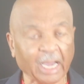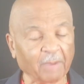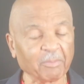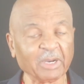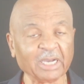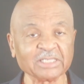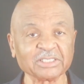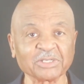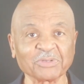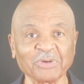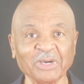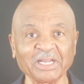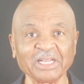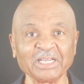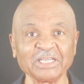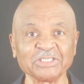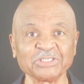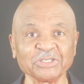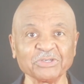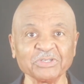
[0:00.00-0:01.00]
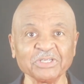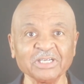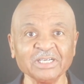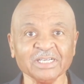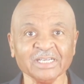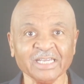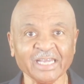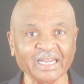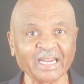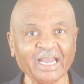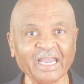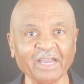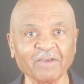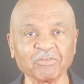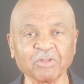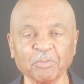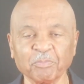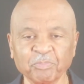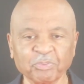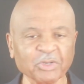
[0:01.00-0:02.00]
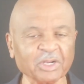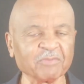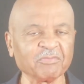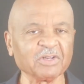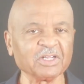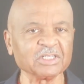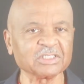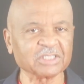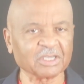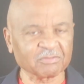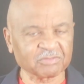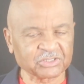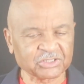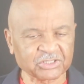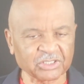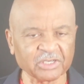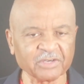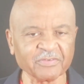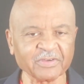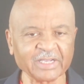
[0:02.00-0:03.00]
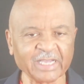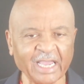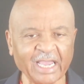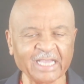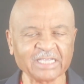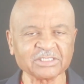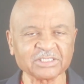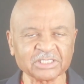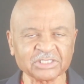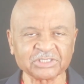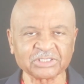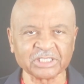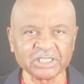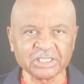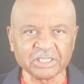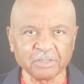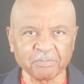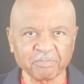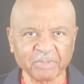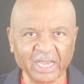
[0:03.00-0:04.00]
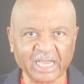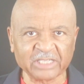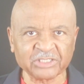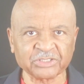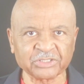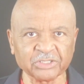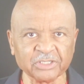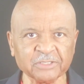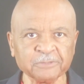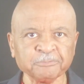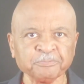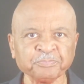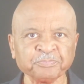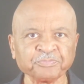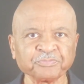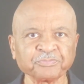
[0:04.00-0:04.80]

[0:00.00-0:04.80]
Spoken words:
I'm Isaac Whitehead Jr., and I have the privilege of serving as the senior pastor